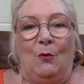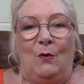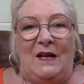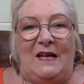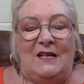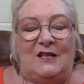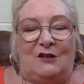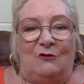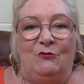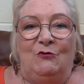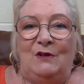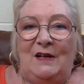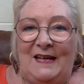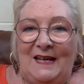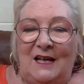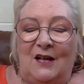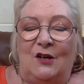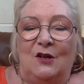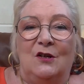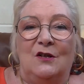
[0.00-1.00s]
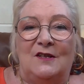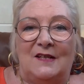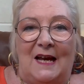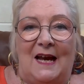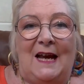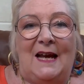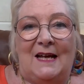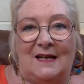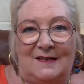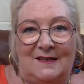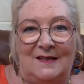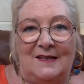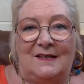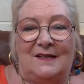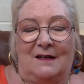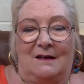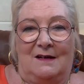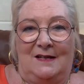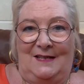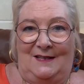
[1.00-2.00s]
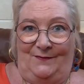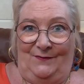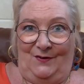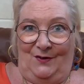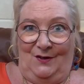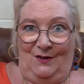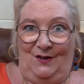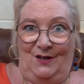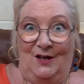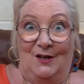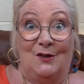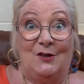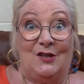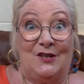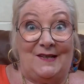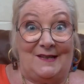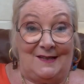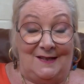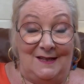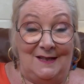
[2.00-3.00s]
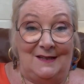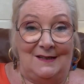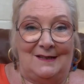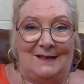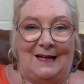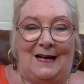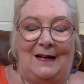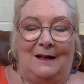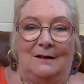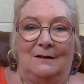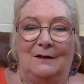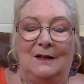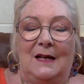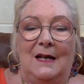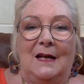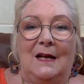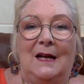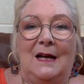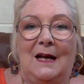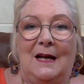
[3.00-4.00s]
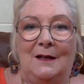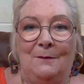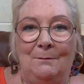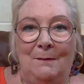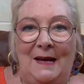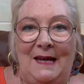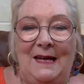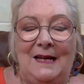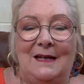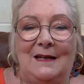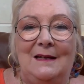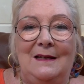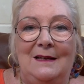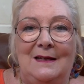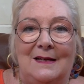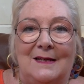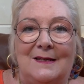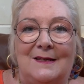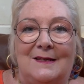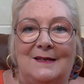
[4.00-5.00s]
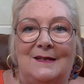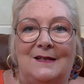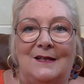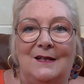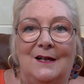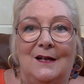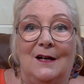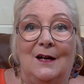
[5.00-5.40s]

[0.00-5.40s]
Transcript: it's a really good exercise, Virgo, to sit down and make a list